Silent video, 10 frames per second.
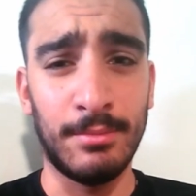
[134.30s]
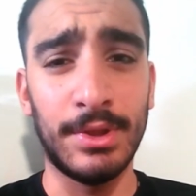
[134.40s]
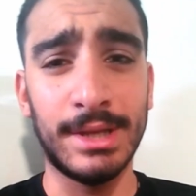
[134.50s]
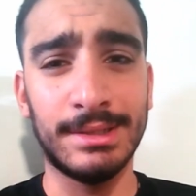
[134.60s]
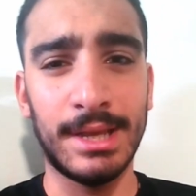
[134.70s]

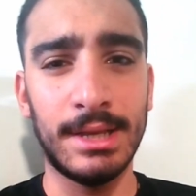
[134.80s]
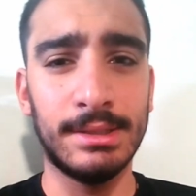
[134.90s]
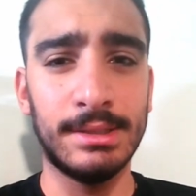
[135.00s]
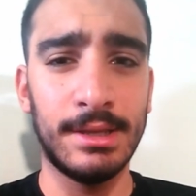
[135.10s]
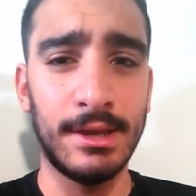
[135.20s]
but I say
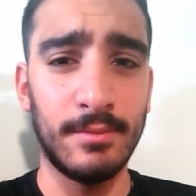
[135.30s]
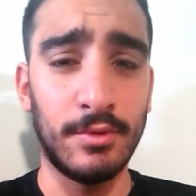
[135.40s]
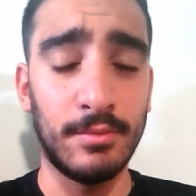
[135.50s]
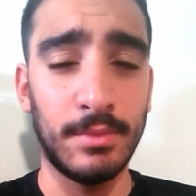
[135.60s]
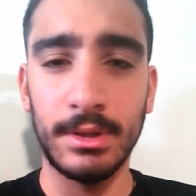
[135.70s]

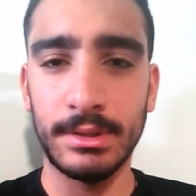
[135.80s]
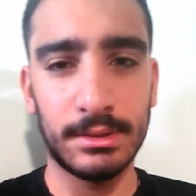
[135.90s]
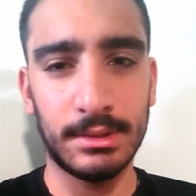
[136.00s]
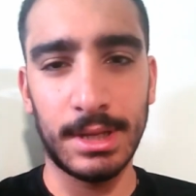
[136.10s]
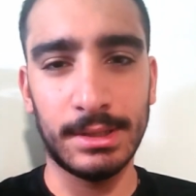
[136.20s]
SIEMU, but
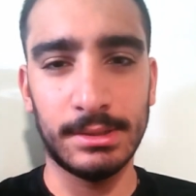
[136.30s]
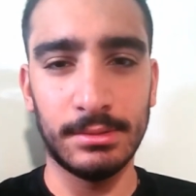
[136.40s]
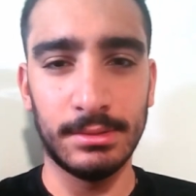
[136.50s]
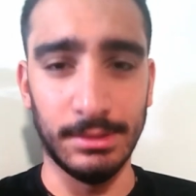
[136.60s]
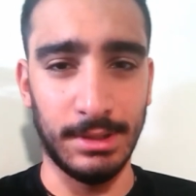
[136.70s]
that's
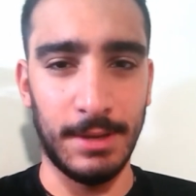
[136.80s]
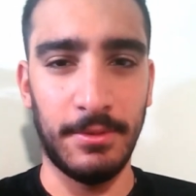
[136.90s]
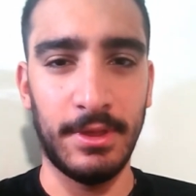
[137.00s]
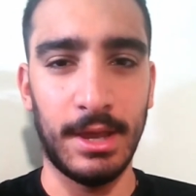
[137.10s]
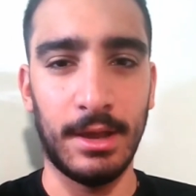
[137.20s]
the same
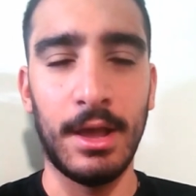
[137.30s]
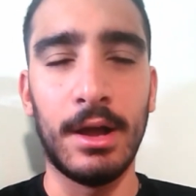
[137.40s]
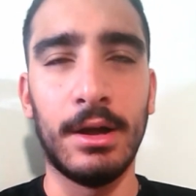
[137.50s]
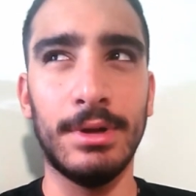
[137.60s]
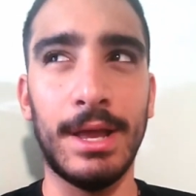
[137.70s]
thing.
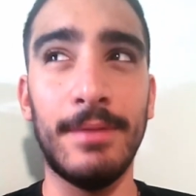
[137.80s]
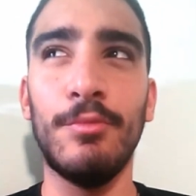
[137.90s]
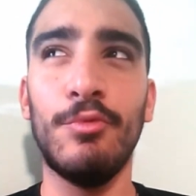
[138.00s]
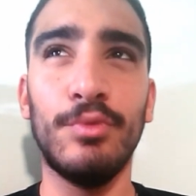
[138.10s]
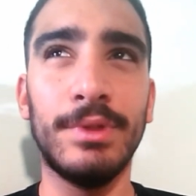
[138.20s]

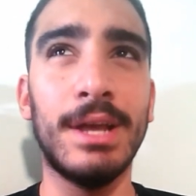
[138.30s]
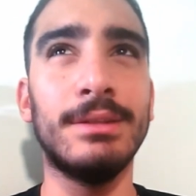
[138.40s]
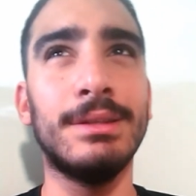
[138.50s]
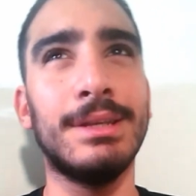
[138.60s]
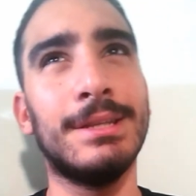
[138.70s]
And
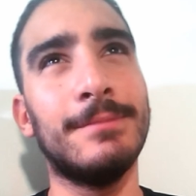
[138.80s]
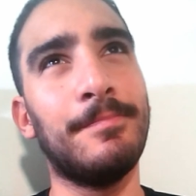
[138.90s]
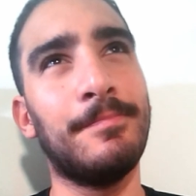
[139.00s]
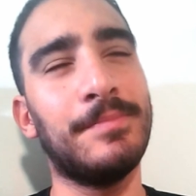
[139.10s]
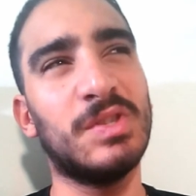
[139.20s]
then
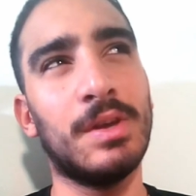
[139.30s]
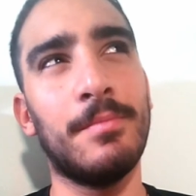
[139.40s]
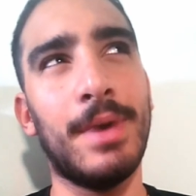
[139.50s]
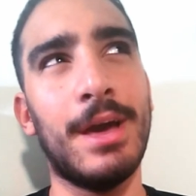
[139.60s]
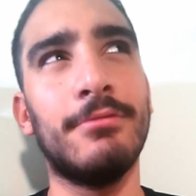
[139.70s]
in
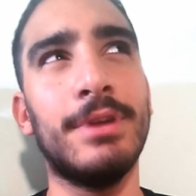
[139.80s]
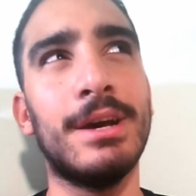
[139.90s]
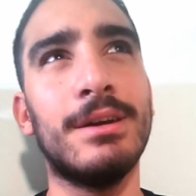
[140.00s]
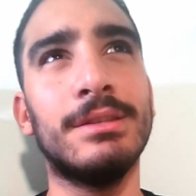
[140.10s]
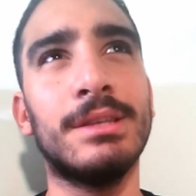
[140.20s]
some
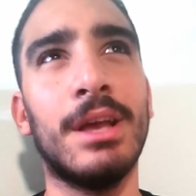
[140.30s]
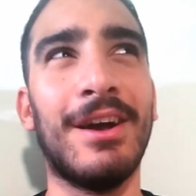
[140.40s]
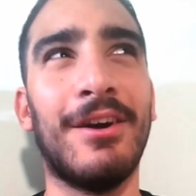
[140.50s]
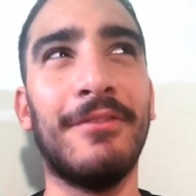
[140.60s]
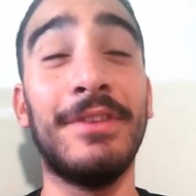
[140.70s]
areas
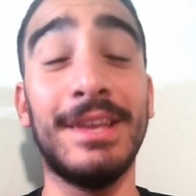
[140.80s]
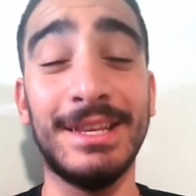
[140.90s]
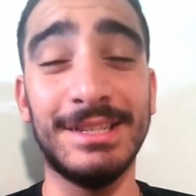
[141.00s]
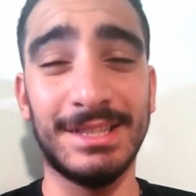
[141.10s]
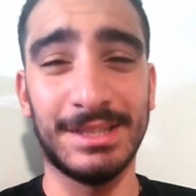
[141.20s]
of the
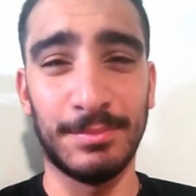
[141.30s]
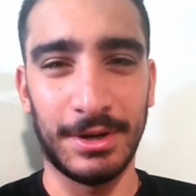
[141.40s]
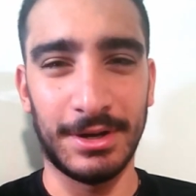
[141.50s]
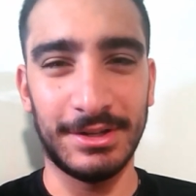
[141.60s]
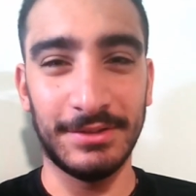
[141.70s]
east
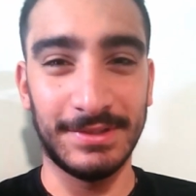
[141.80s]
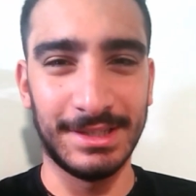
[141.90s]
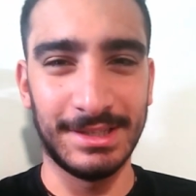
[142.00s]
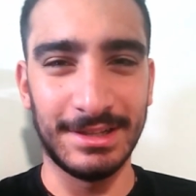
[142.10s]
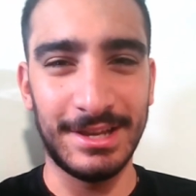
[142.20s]
part of
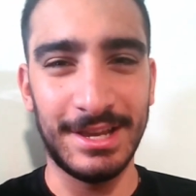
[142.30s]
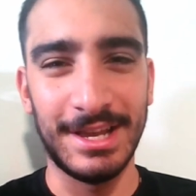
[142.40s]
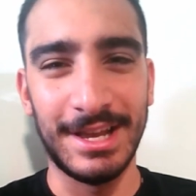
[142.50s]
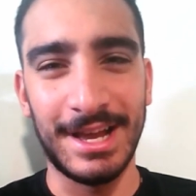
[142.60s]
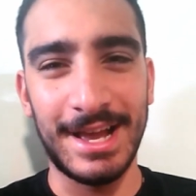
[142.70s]
Sicily,
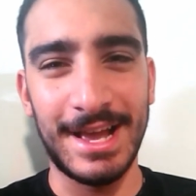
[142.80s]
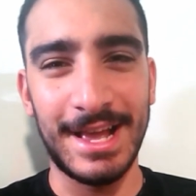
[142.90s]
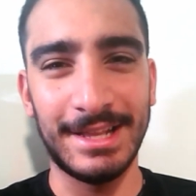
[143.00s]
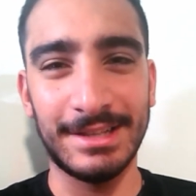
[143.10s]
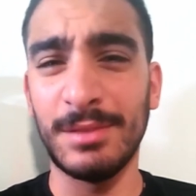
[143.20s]

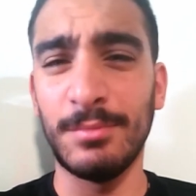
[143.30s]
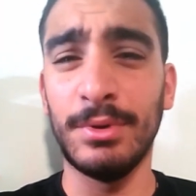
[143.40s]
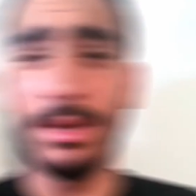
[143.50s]
an example